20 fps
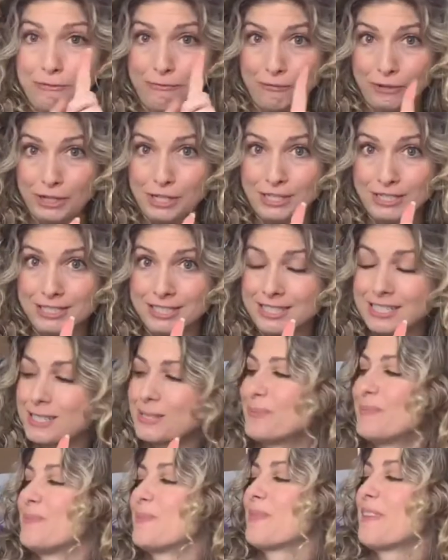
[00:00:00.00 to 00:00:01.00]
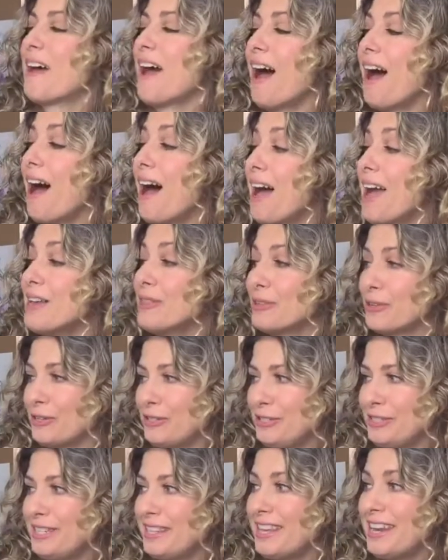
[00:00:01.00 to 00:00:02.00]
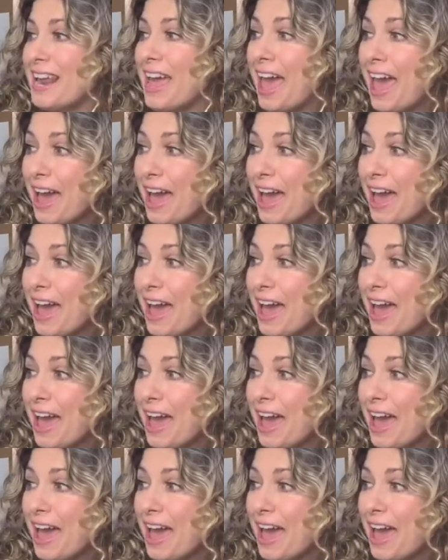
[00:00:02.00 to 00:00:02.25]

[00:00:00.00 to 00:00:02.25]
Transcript: First, I learned that